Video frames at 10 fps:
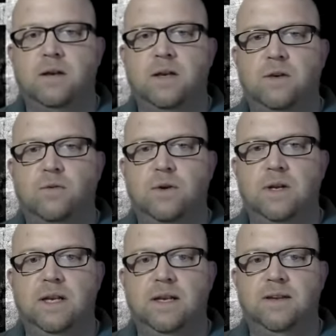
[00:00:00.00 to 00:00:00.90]
can
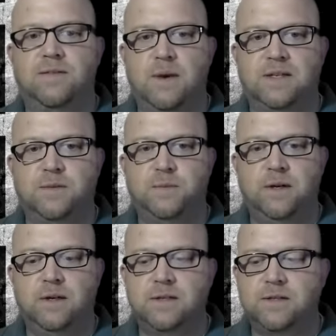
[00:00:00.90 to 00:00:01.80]
really lift my
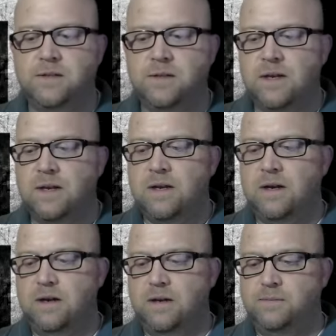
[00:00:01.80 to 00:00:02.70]
spirits.
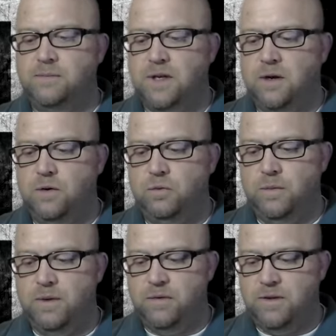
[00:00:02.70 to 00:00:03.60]
So
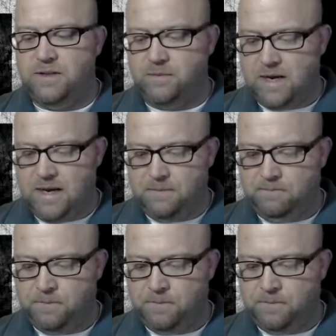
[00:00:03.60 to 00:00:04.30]
remember this man.